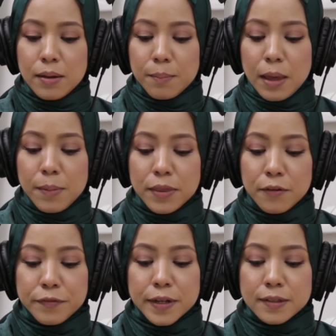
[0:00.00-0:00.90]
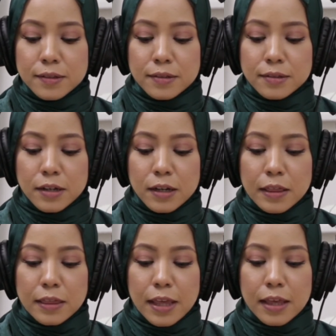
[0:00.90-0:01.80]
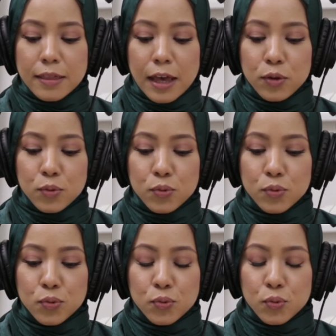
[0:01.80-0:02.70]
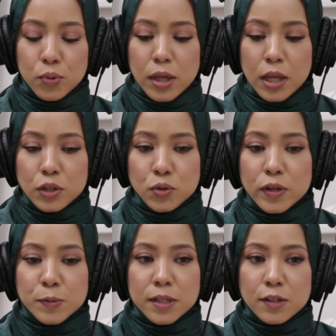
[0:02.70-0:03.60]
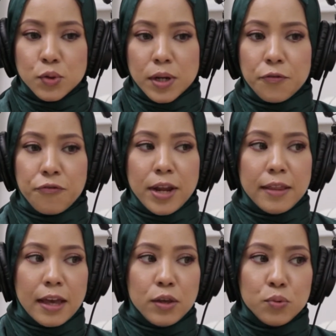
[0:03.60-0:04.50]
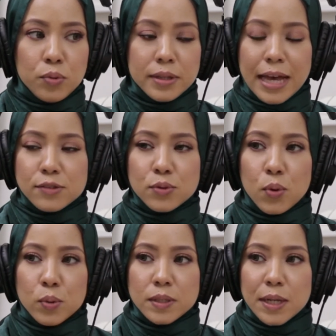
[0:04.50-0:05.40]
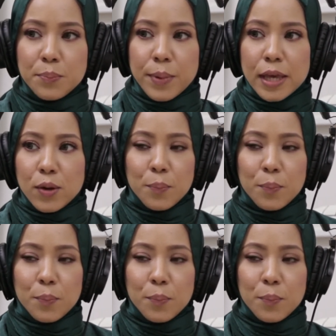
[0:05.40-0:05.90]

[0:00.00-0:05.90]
maybe the first thing that you do is because you're afraid that you will get scolded by your